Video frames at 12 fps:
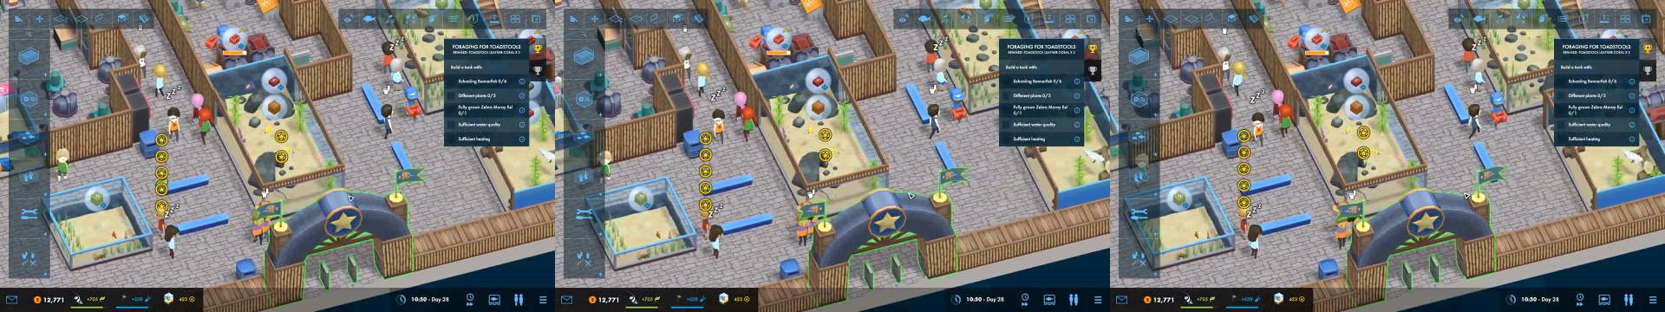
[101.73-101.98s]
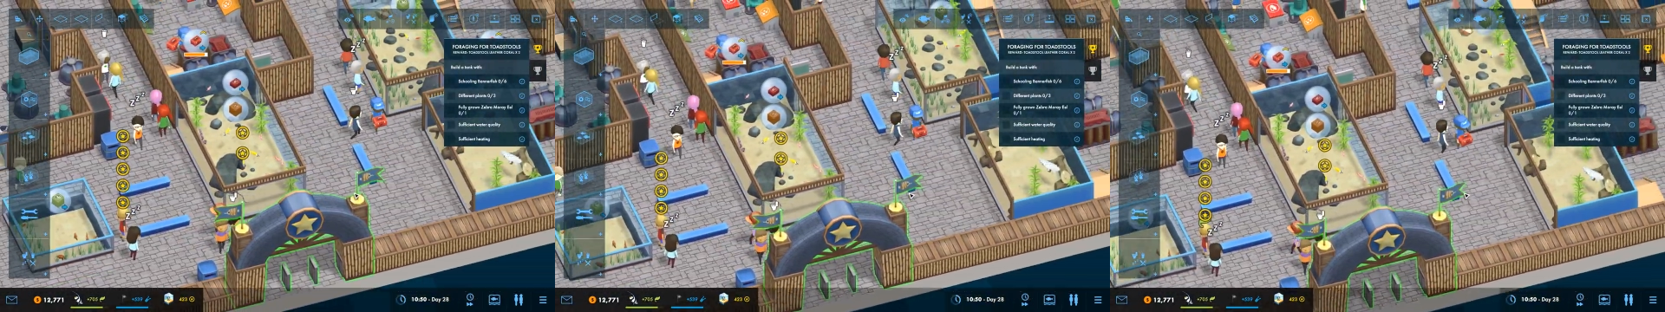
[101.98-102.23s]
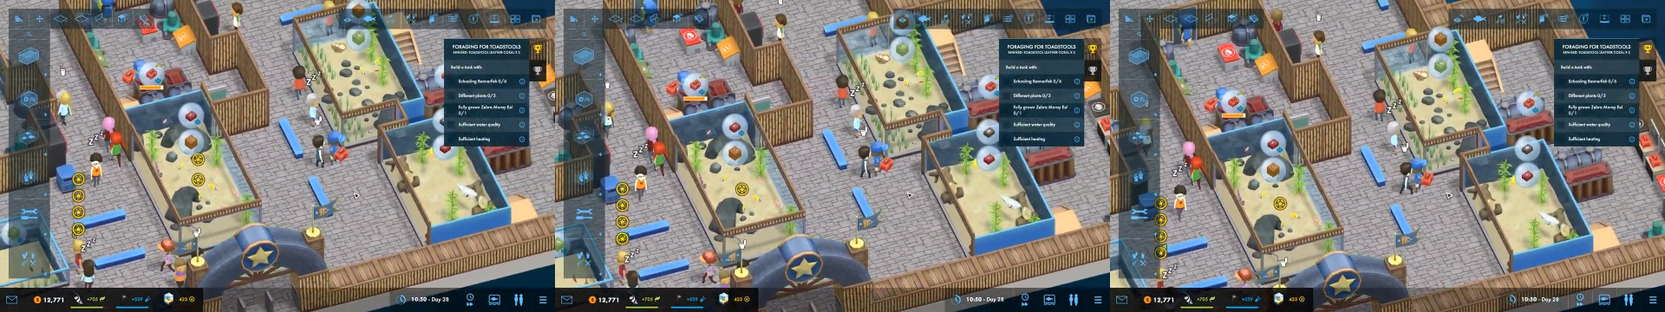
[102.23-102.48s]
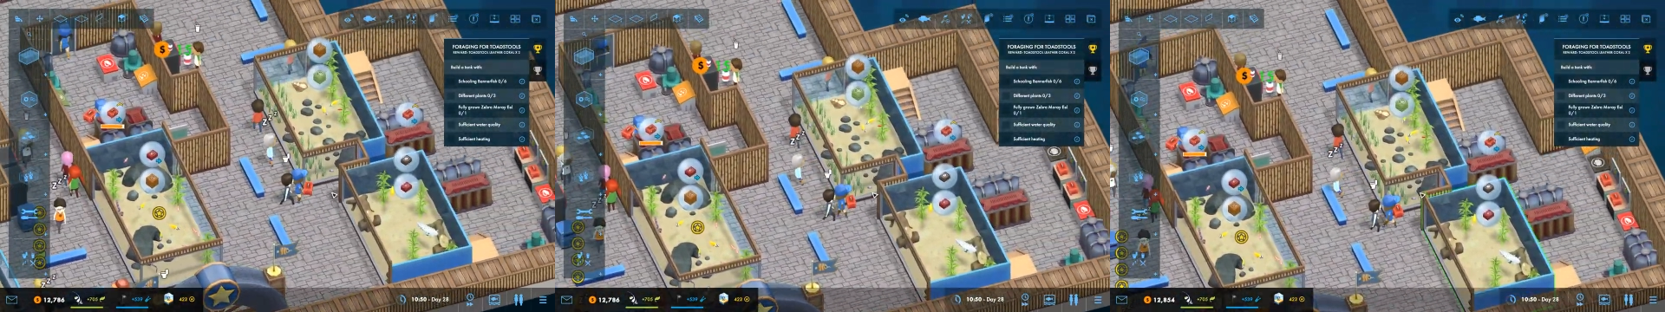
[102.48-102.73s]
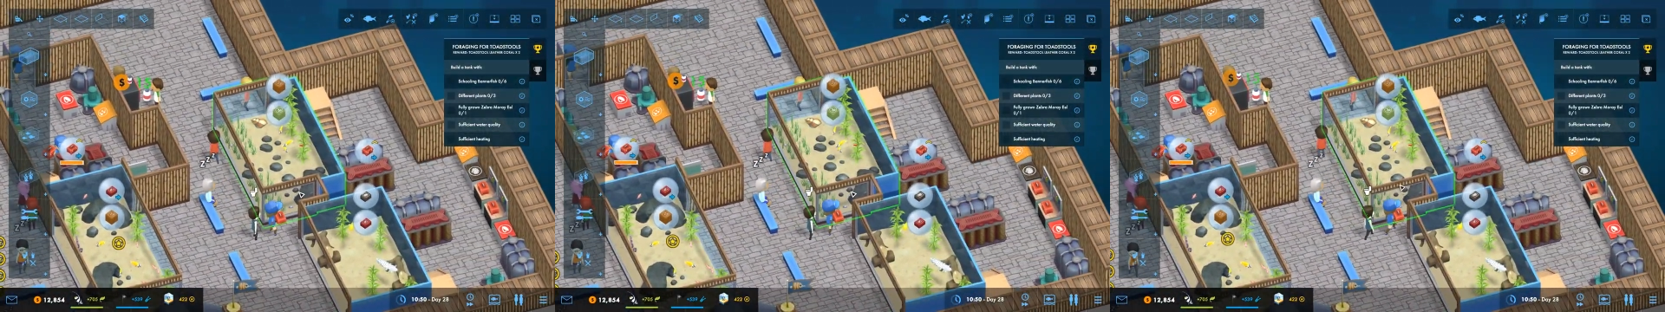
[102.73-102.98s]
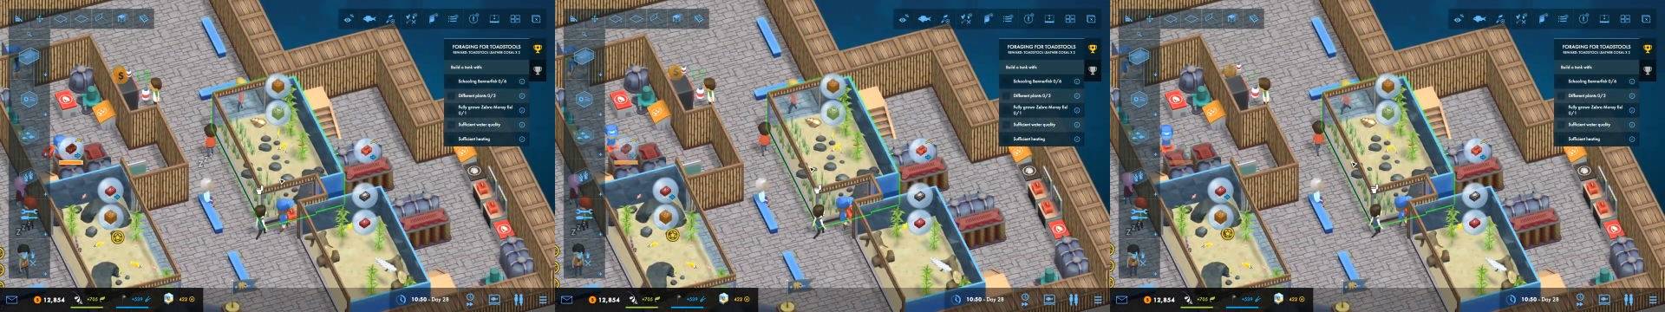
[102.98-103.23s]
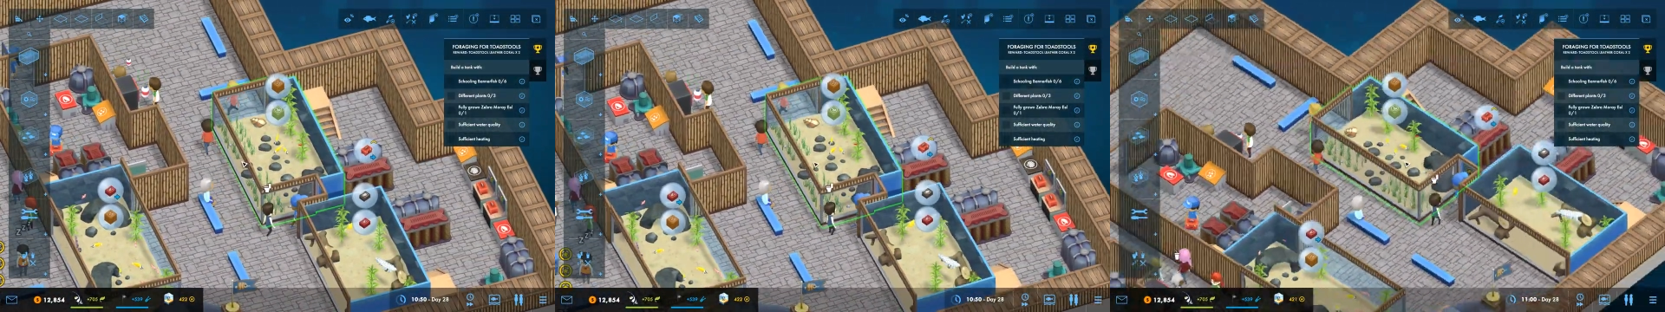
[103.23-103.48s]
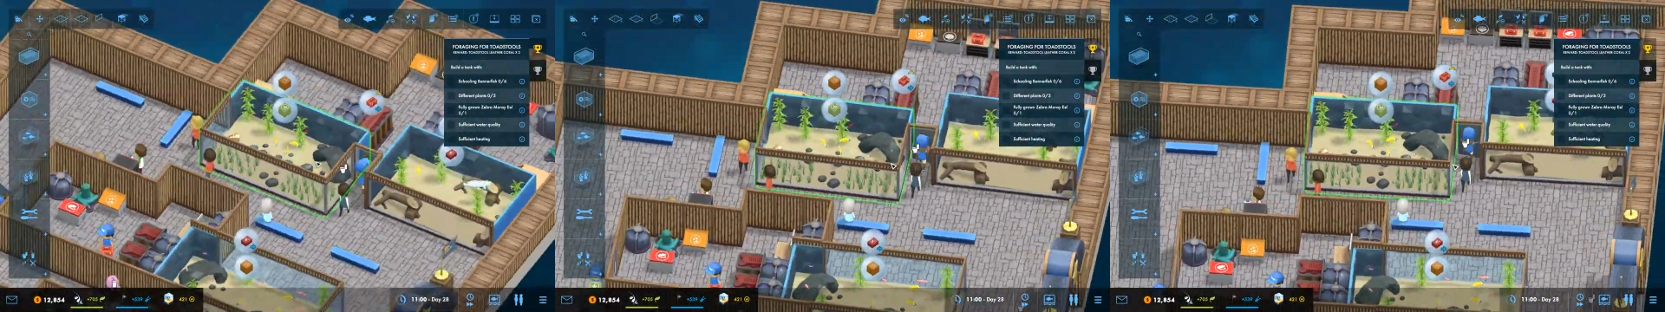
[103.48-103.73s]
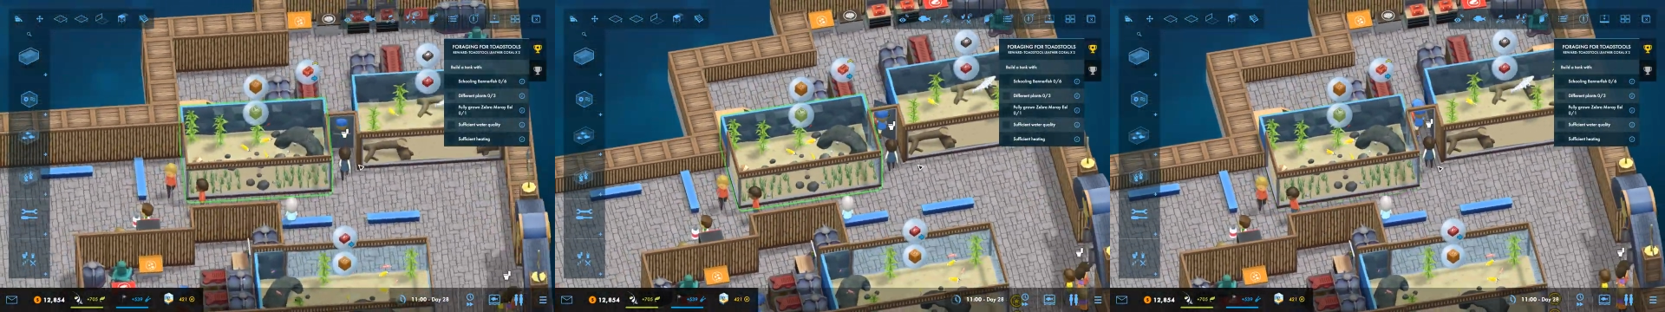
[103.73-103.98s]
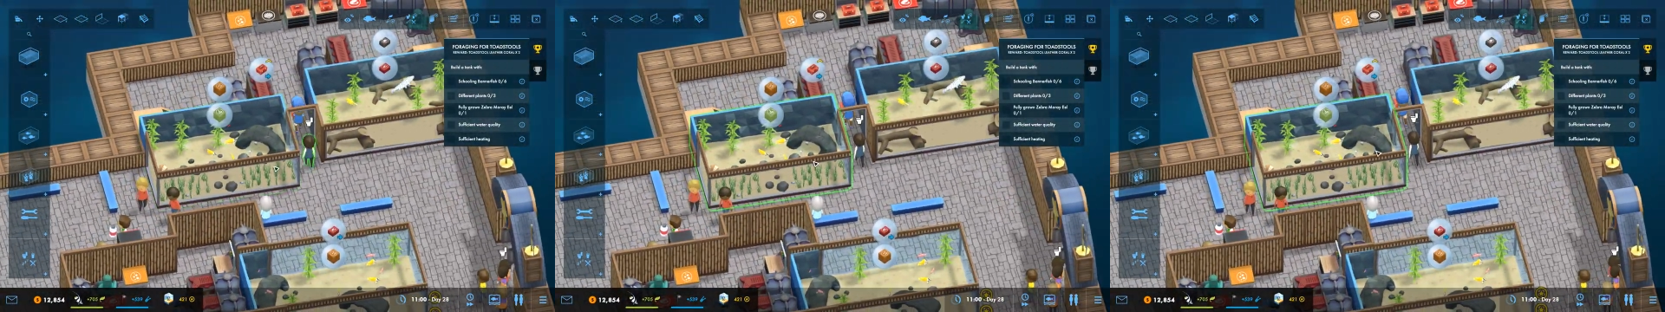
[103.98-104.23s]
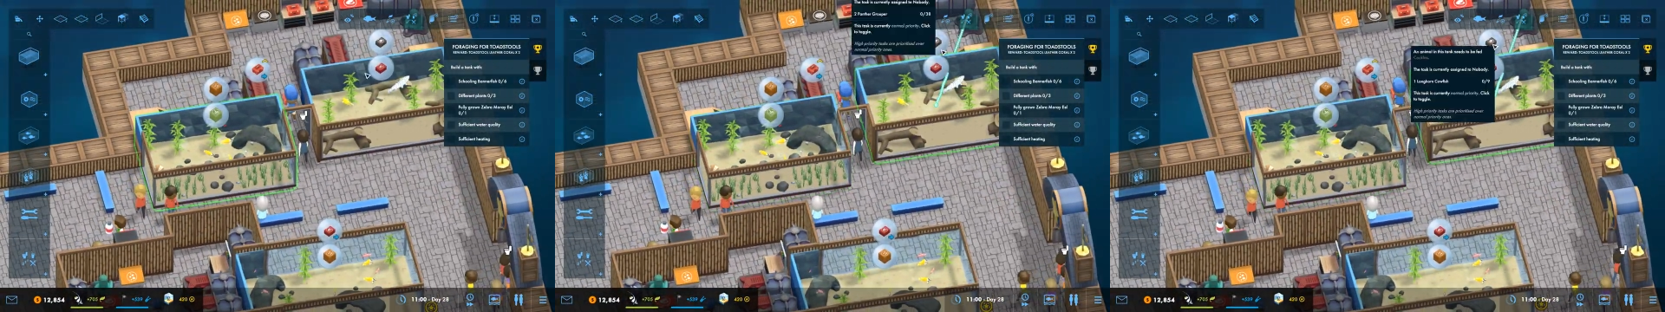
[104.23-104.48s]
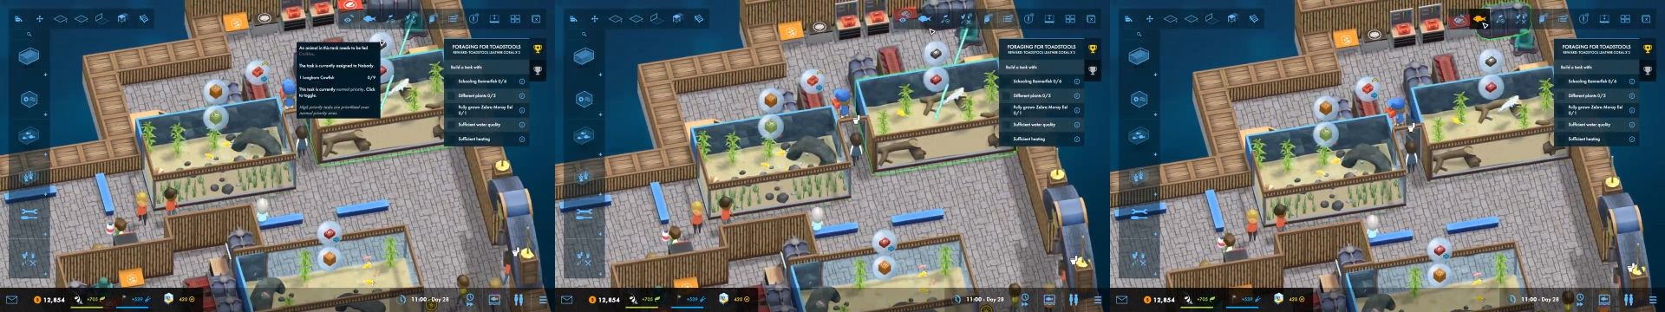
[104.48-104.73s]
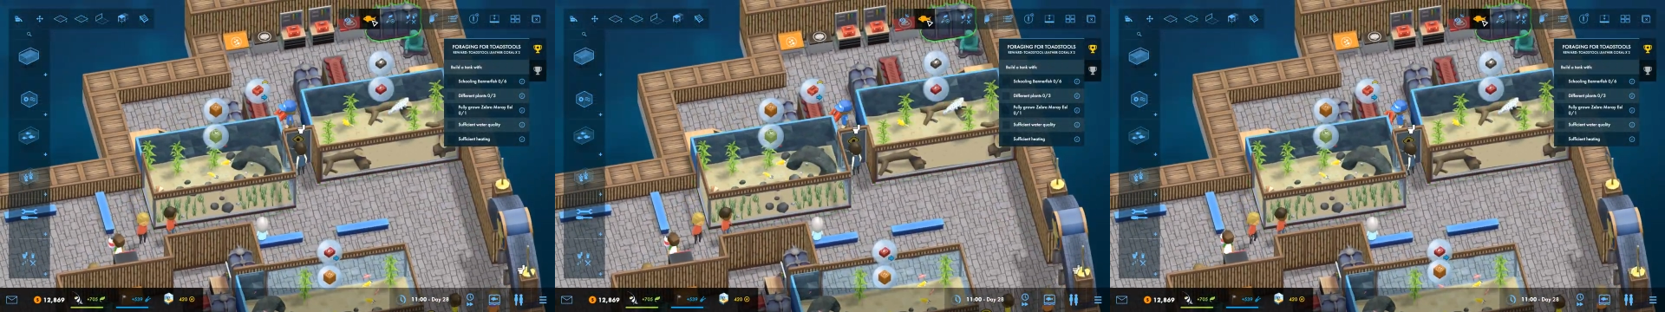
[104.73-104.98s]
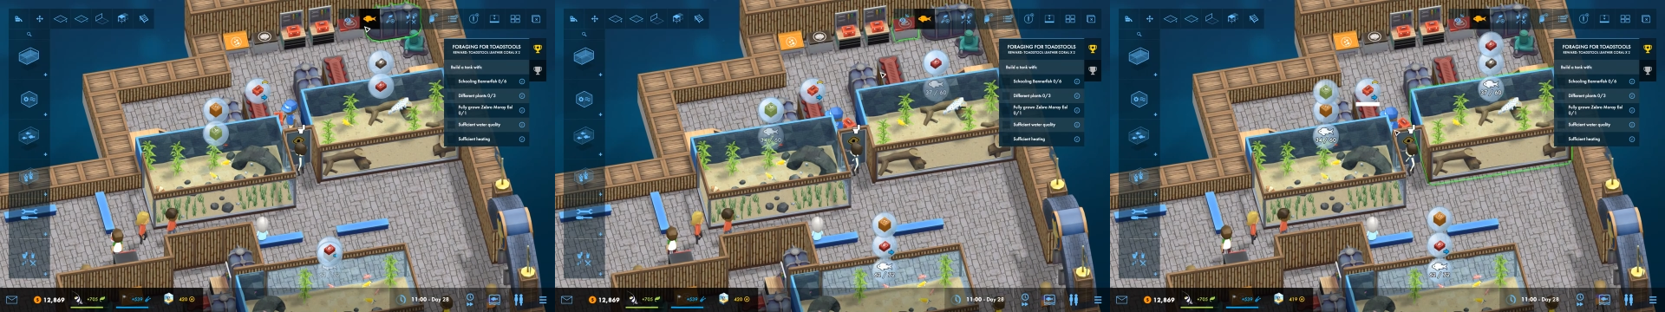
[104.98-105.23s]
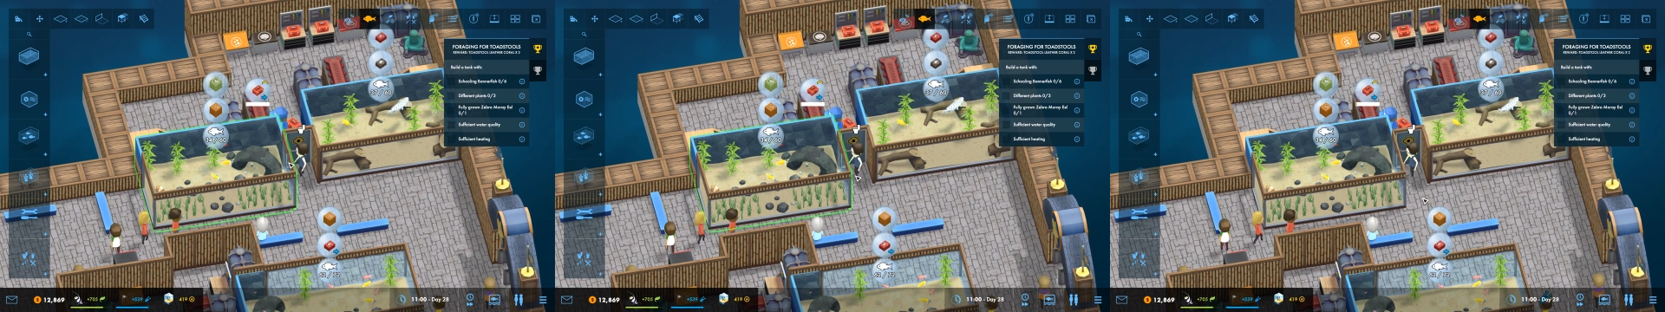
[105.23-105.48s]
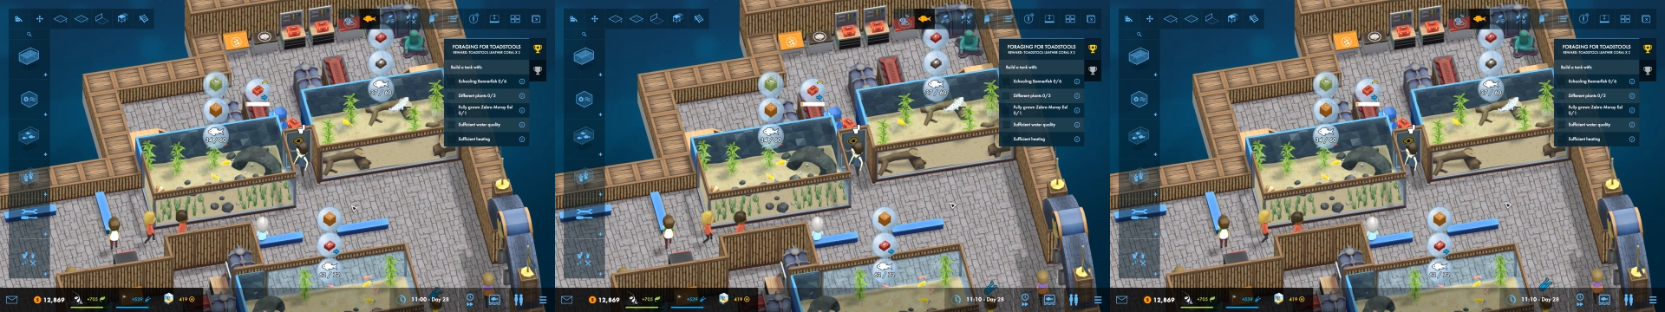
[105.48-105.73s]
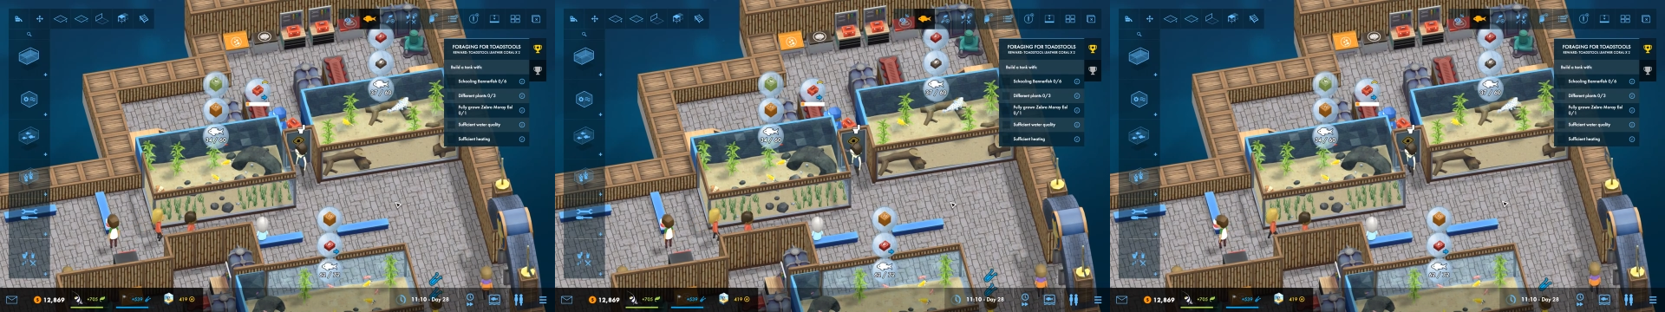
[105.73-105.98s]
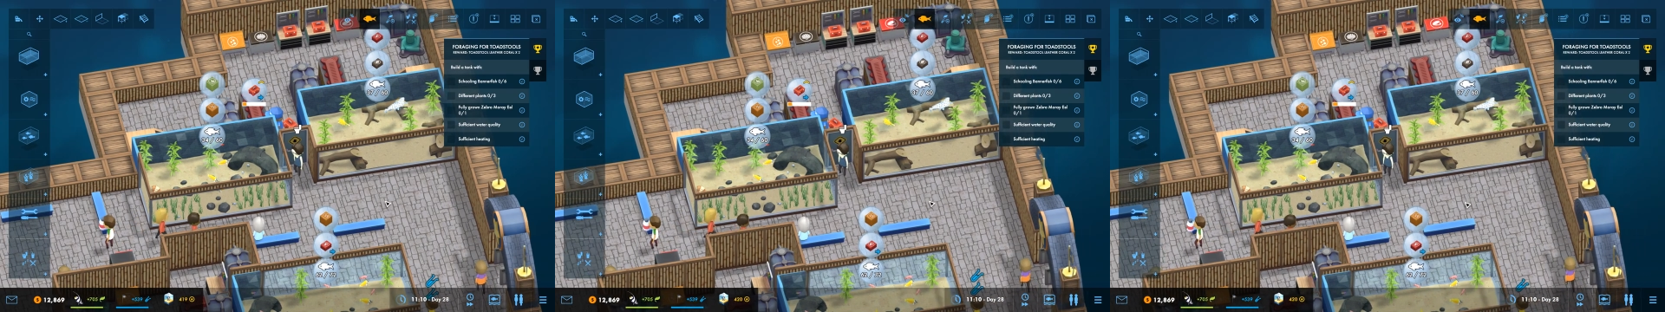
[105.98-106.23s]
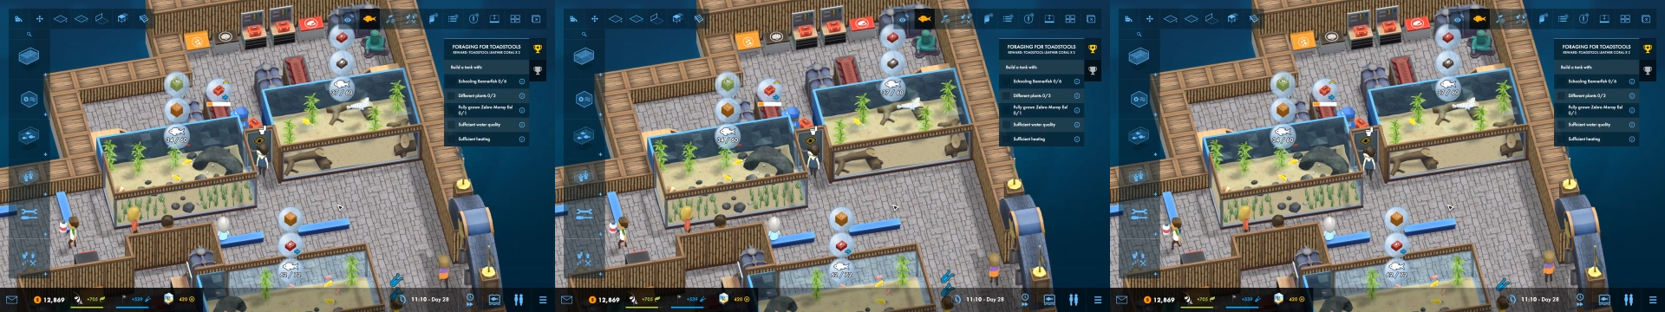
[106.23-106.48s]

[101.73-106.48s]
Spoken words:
Nobody's mouth can be seen.